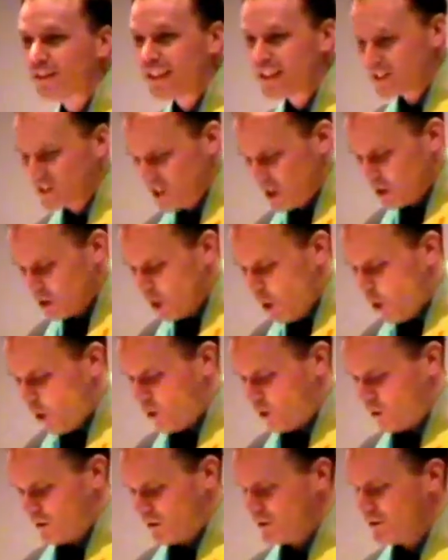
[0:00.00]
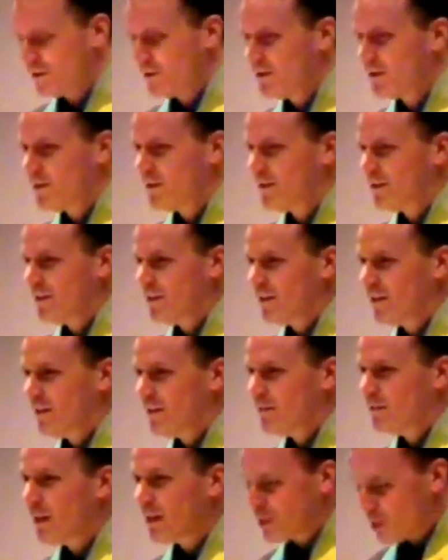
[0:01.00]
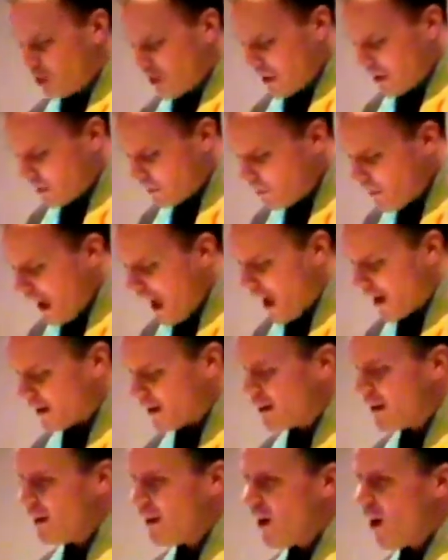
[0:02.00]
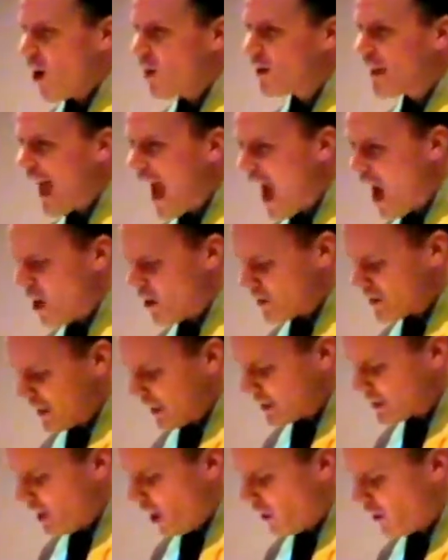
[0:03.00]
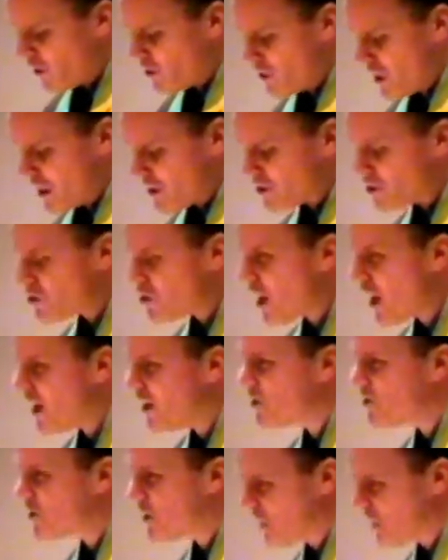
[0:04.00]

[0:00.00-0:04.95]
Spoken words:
this goal. But looking back on how technology has changed